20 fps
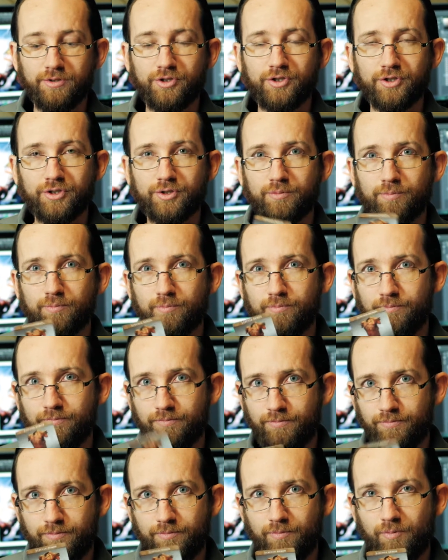just
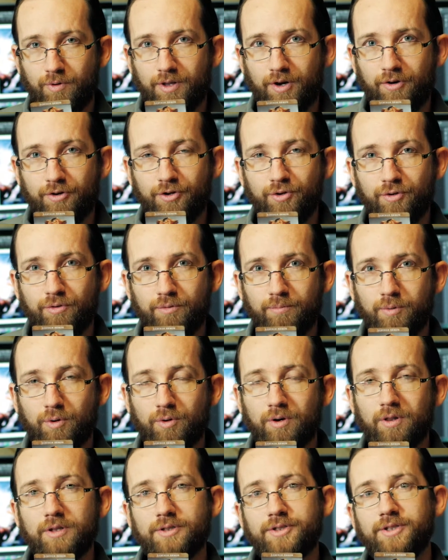with our new
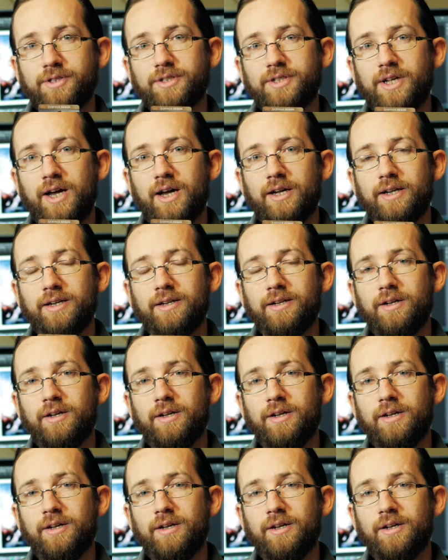borderless design.